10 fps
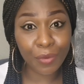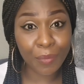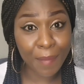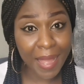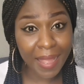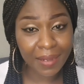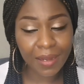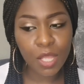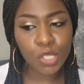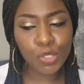for a man
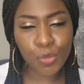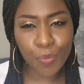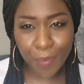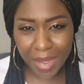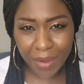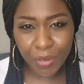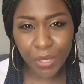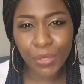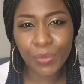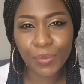to marry
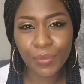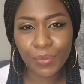you.